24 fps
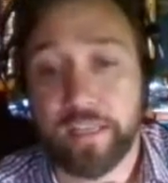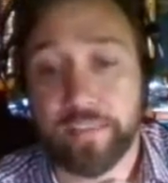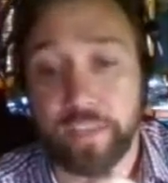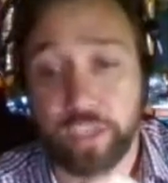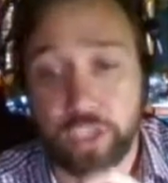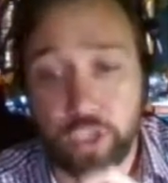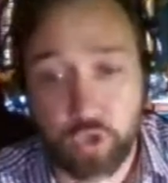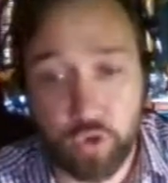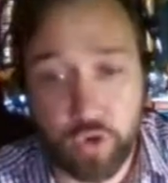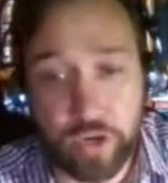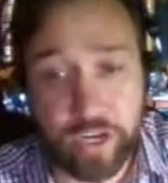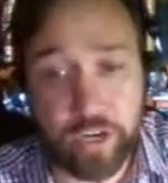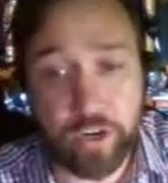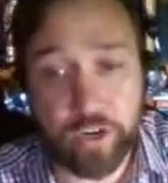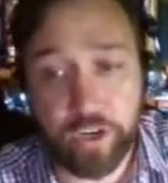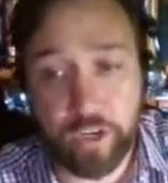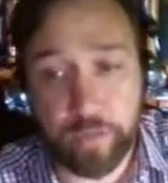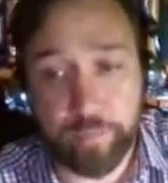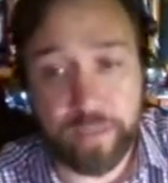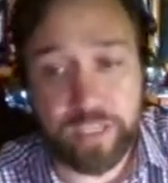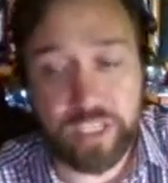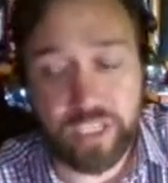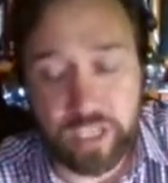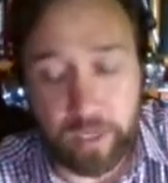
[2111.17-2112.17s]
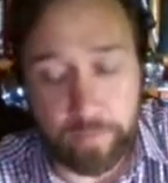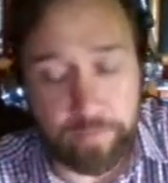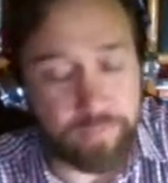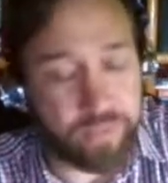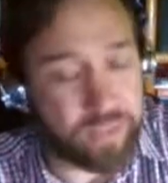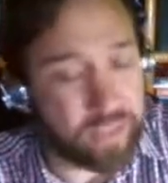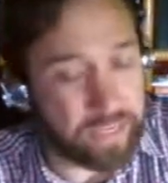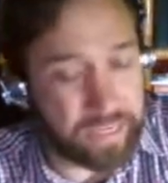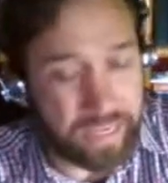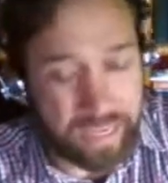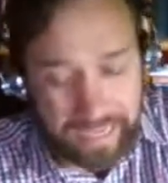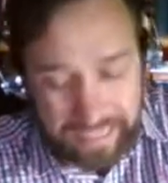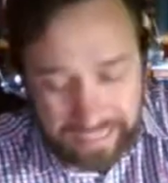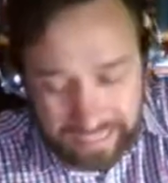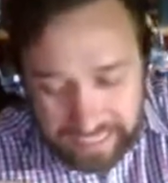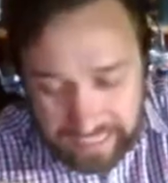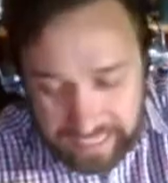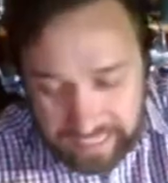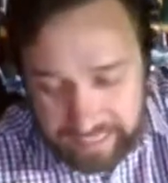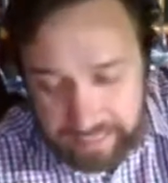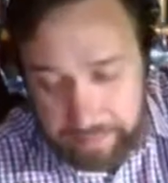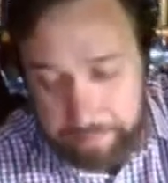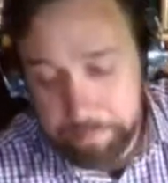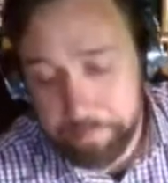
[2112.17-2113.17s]
the trigger could be something as
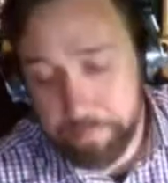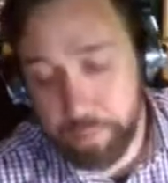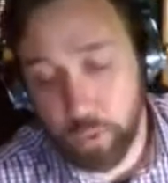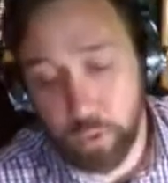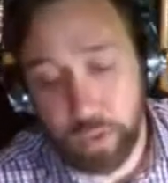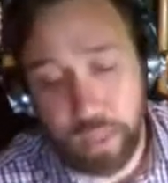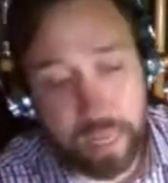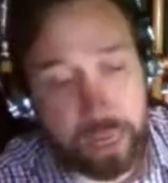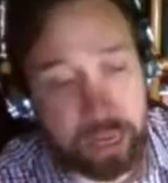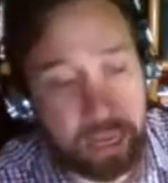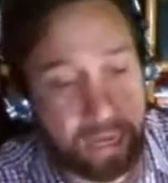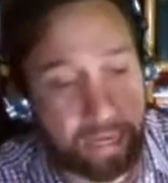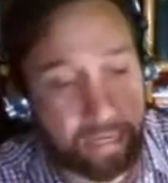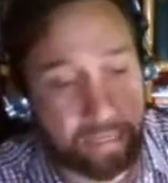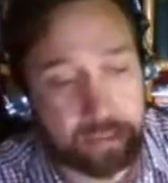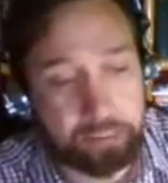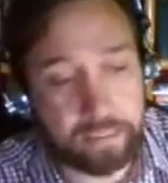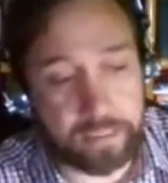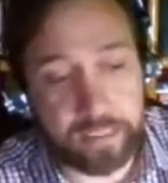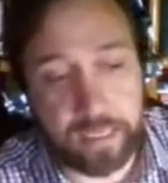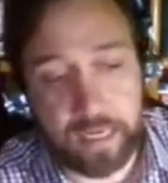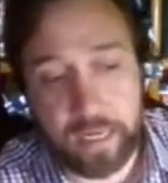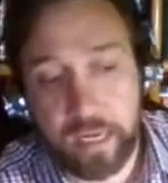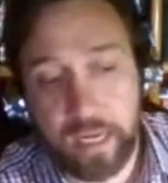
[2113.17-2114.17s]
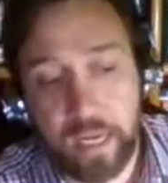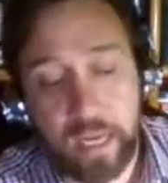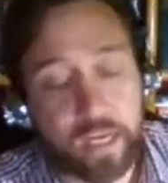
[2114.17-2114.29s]
simple as